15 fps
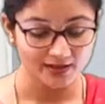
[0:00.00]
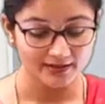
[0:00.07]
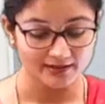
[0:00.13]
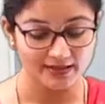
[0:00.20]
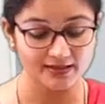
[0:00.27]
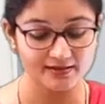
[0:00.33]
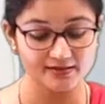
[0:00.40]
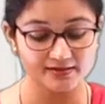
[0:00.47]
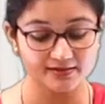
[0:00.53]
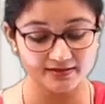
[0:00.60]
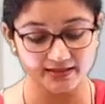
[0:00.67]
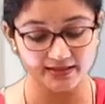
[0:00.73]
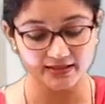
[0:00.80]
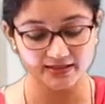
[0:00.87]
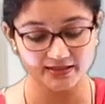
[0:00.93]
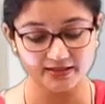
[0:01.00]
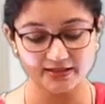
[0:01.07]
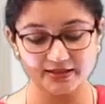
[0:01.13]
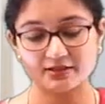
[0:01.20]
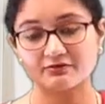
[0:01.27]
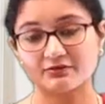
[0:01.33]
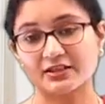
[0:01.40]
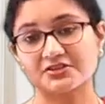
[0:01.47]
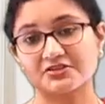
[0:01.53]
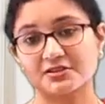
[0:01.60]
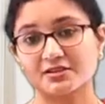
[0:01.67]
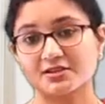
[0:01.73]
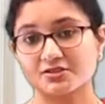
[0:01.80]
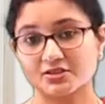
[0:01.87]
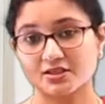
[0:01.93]
Next is recurrent
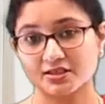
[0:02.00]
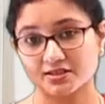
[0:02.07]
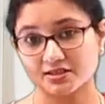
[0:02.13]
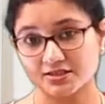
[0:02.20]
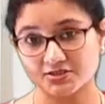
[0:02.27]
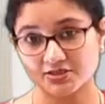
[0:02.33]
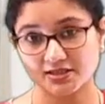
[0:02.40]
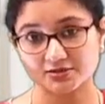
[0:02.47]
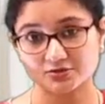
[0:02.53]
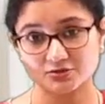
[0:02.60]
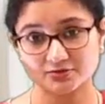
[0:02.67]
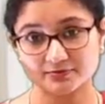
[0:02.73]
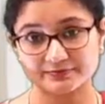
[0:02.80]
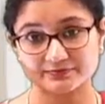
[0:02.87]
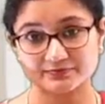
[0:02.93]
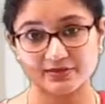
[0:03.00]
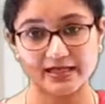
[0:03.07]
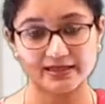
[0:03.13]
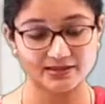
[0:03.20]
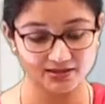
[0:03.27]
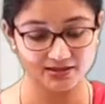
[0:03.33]
infection in the early childhood, and the